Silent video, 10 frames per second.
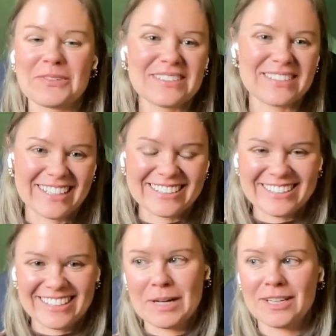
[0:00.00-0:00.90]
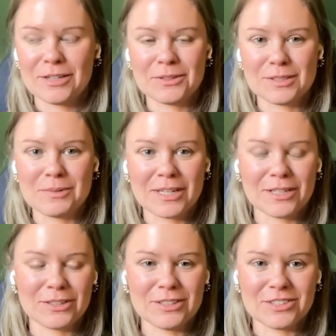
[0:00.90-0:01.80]
perfect. Yeah, my dad was a
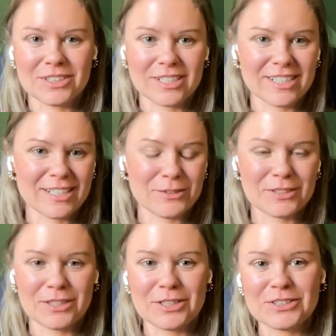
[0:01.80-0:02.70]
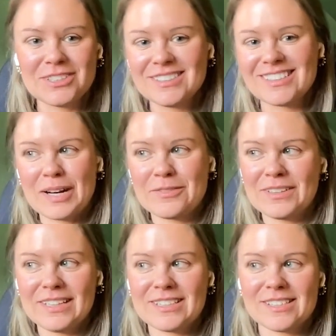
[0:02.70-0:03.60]
mechanical engineer and he was our coach. But I
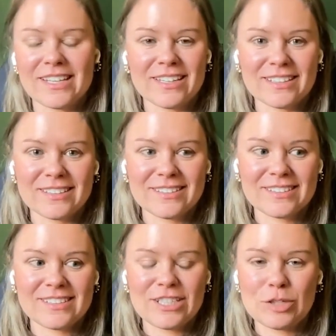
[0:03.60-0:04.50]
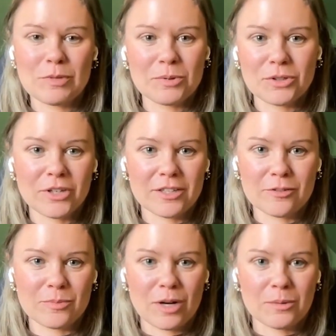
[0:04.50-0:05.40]
feel like just that teaching people
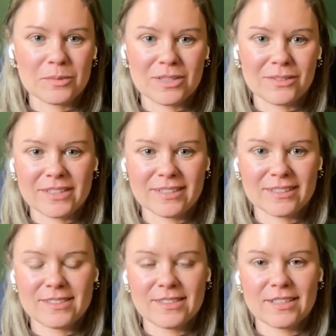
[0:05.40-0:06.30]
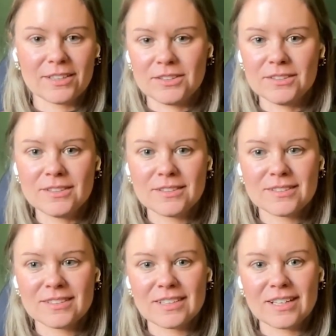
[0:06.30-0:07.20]
creative problem solving skills,
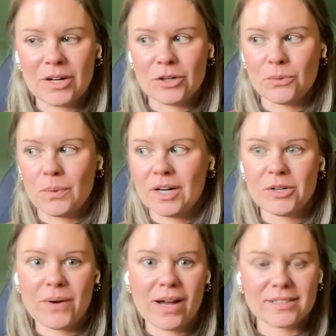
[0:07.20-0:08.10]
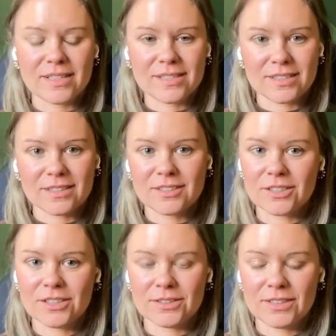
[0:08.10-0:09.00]
no matter where you access it
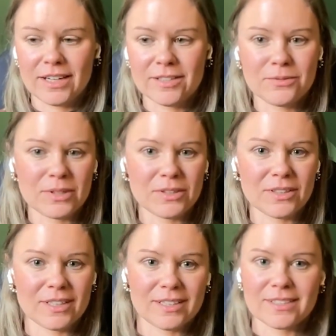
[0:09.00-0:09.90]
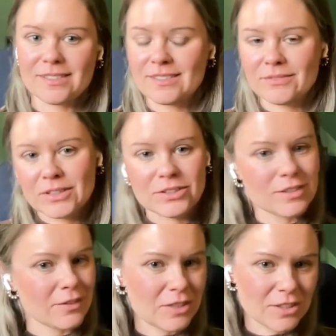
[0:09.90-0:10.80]
during your life, whether or not it's when
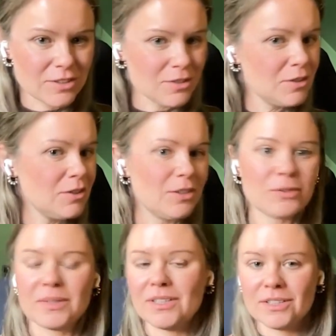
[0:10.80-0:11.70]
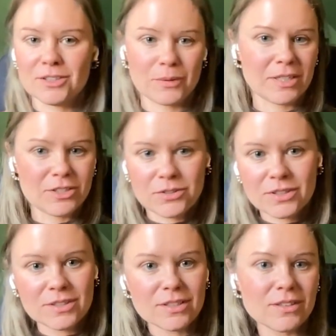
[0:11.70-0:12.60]
you're 7 years old or when you're 22
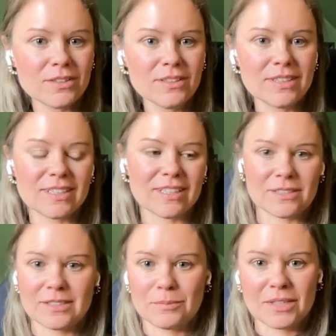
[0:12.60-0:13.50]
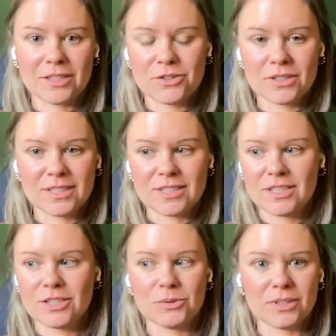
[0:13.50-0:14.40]
years old, it's just something that you can
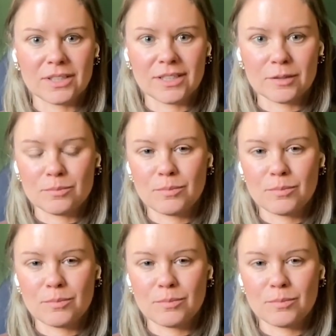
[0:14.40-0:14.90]
continually